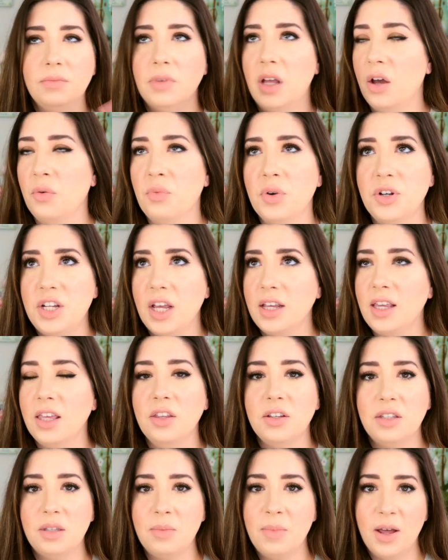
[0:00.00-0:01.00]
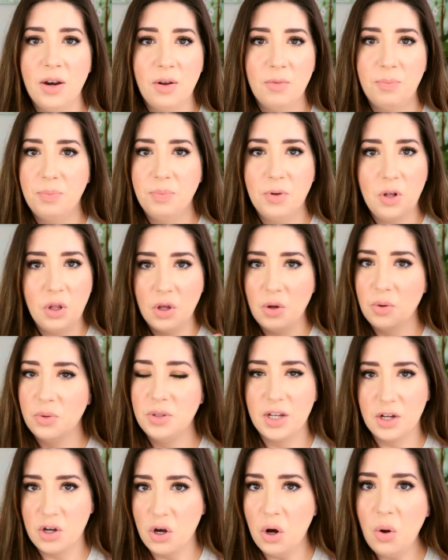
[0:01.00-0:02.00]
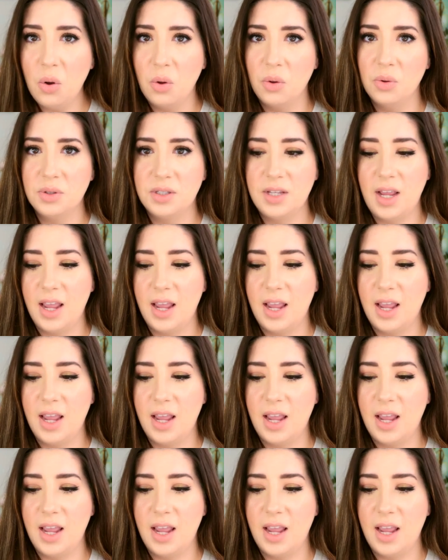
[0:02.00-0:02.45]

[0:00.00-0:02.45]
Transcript: a ridiculous amount of clothes at Kohl's.